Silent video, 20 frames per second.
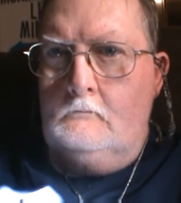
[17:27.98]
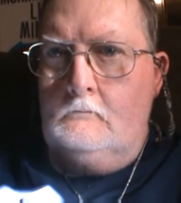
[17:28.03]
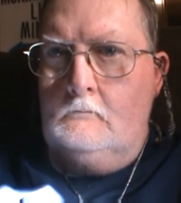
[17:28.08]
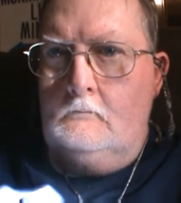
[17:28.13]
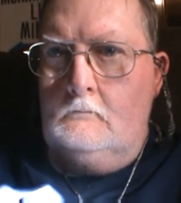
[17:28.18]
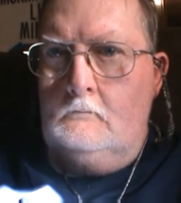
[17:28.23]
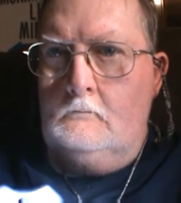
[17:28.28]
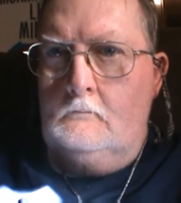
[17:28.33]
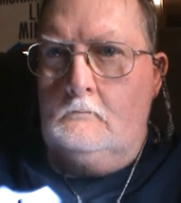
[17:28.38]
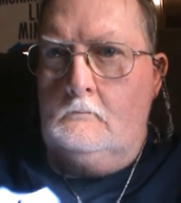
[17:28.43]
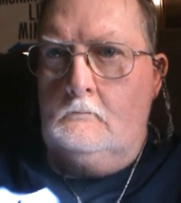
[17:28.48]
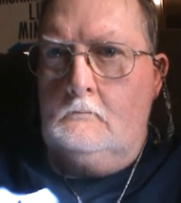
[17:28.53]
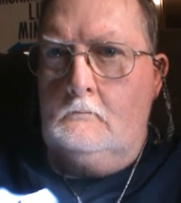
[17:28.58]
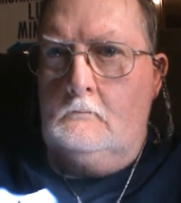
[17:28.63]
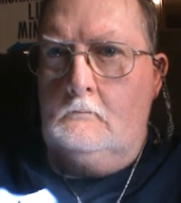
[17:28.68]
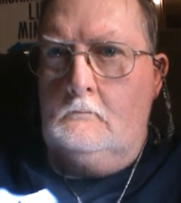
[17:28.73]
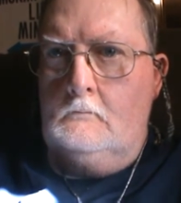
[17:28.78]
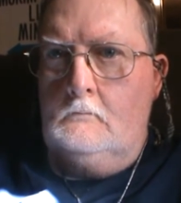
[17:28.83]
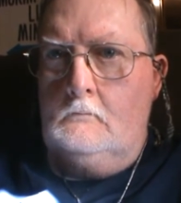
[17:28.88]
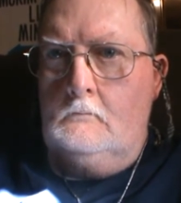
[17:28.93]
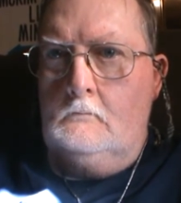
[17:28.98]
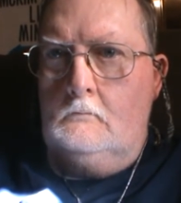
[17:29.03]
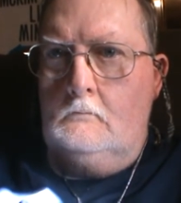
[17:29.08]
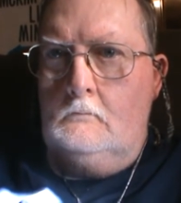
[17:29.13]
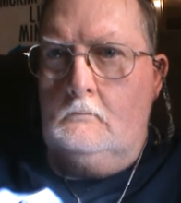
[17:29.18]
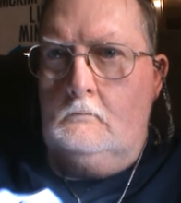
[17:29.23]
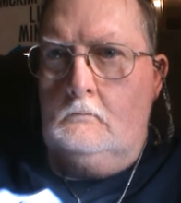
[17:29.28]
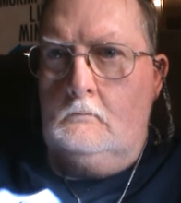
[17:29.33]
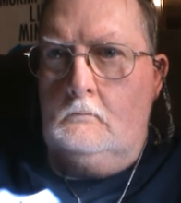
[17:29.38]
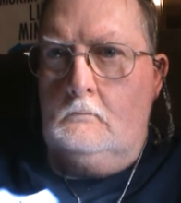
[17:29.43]

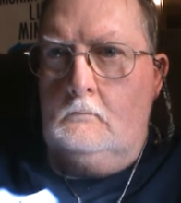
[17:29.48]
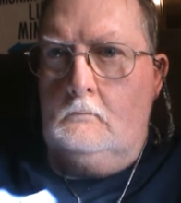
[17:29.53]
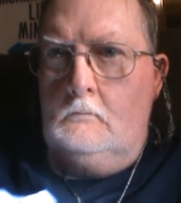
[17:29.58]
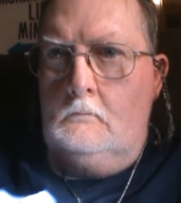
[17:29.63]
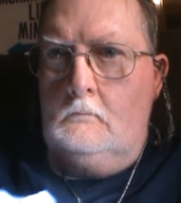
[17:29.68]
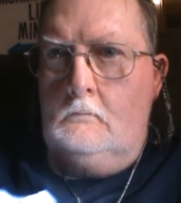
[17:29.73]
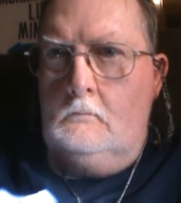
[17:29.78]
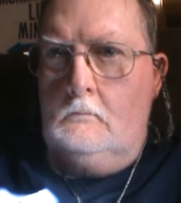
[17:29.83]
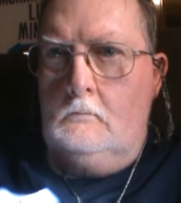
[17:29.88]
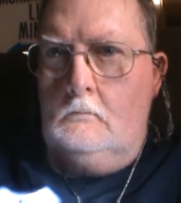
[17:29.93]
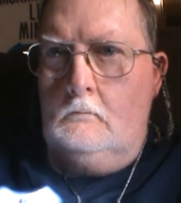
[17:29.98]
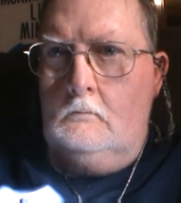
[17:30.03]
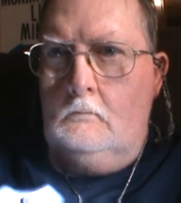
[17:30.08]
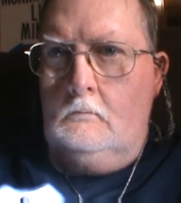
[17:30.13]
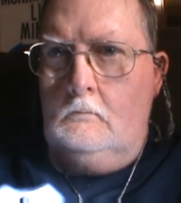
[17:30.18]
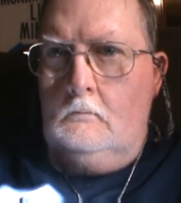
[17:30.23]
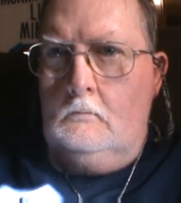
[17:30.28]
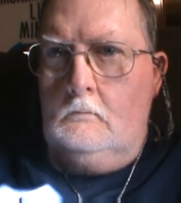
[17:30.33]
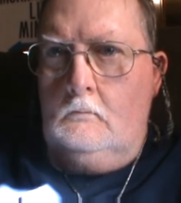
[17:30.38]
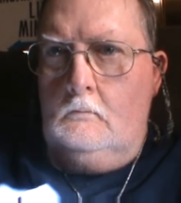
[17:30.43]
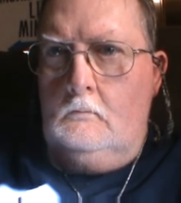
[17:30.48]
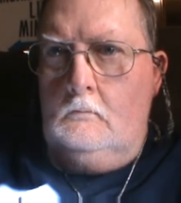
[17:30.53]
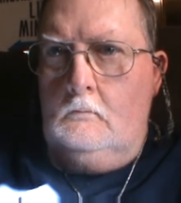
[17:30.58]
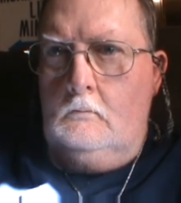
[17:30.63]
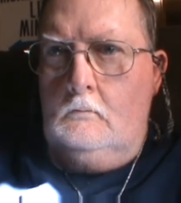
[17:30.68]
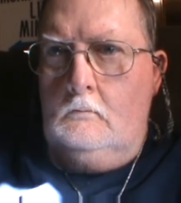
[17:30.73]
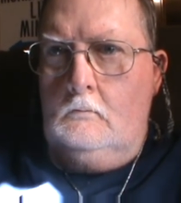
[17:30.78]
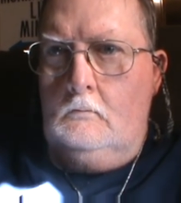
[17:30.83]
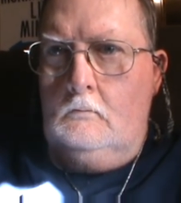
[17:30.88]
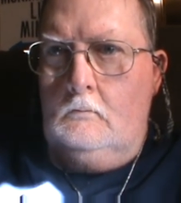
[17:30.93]

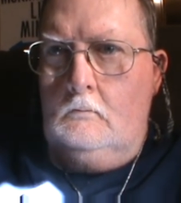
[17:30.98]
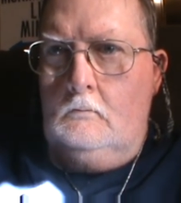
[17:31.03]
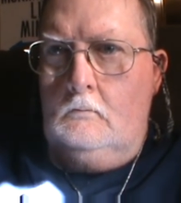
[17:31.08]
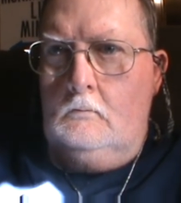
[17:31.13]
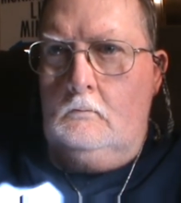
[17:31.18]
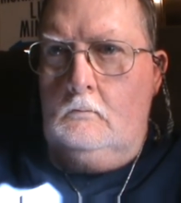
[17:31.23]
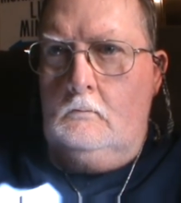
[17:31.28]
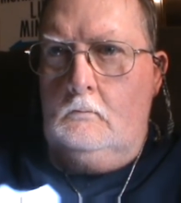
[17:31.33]
Nothing is said.